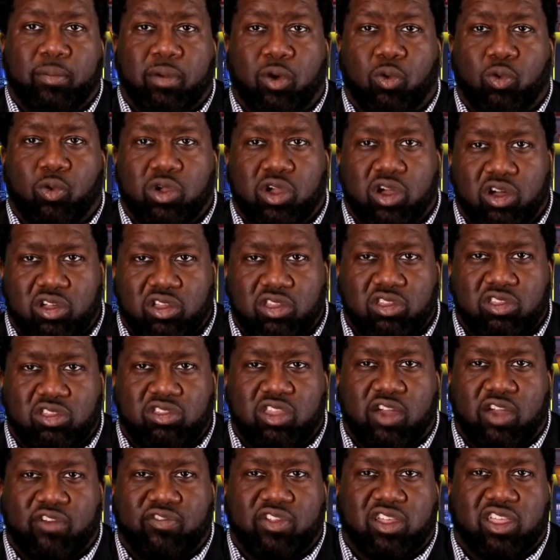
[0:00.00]
But we'll
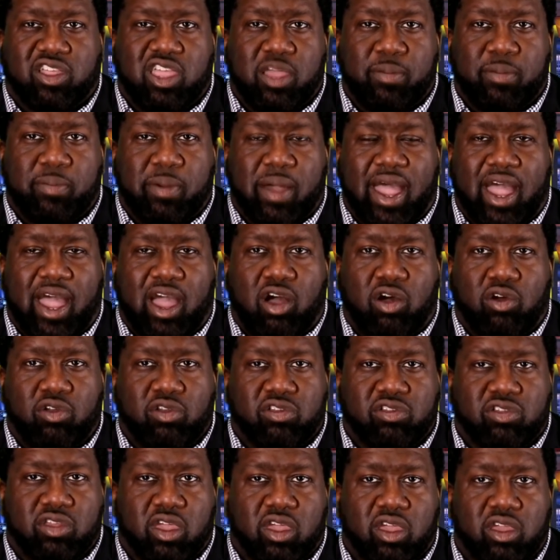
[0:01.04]
definitely keep our eye
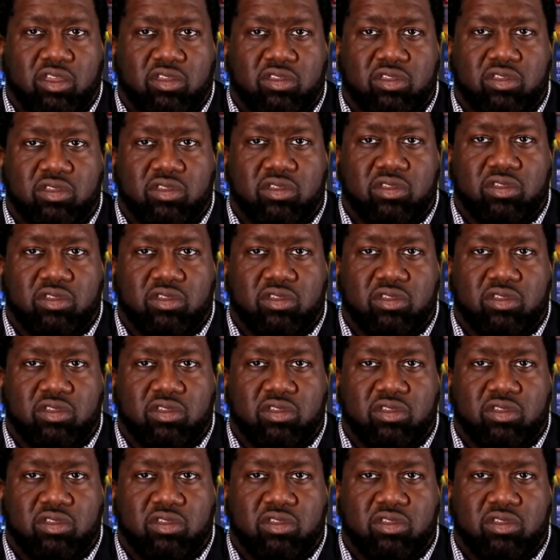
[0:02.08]
on this case.